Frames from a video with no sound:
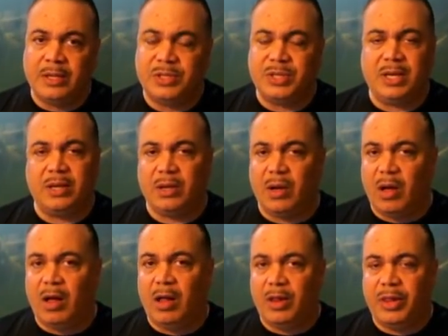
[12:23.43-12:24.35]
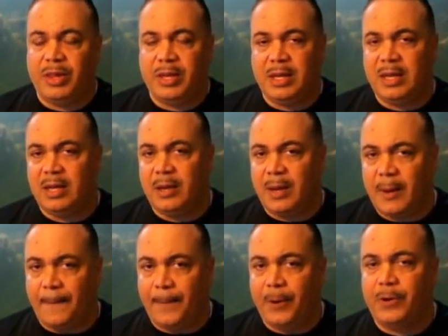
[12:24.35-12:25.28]
to get all the
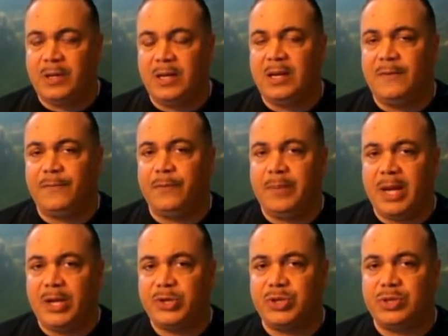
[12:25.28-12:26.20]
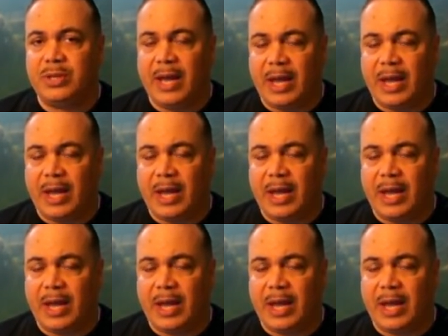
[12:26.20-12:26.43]
pertinent information